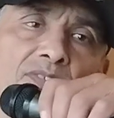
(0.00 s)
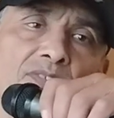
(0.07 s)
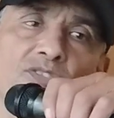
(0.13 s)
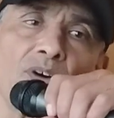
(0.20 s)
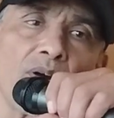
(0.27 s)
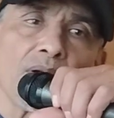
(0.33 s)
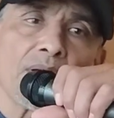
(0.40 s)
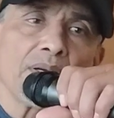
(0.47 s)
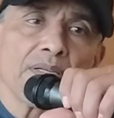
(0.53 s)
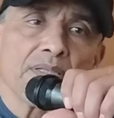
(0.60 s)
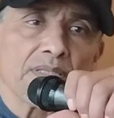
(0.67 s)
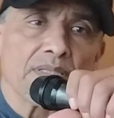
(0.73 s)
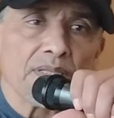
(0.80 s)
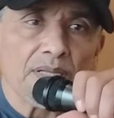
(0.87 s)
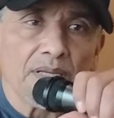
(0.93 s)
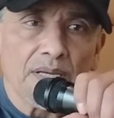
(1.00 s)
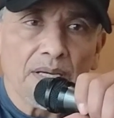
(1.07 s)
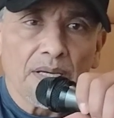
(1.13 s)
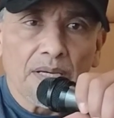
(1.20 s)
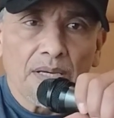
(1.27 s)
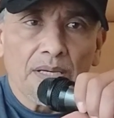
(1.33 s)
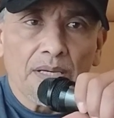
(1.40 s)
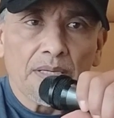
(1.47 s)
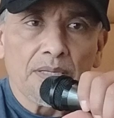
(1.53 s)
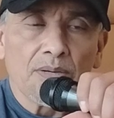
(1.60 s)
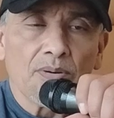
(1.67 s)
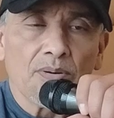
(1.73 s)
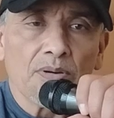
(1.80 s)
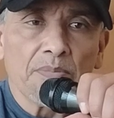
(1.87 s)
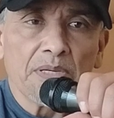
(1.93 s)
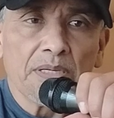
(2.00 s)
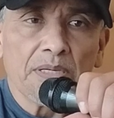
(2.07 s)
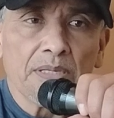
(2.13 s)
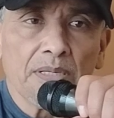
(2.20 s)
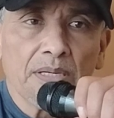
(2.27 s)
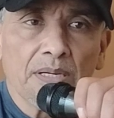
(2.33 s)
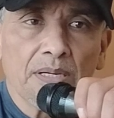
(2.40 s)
darkness, you know what I mean?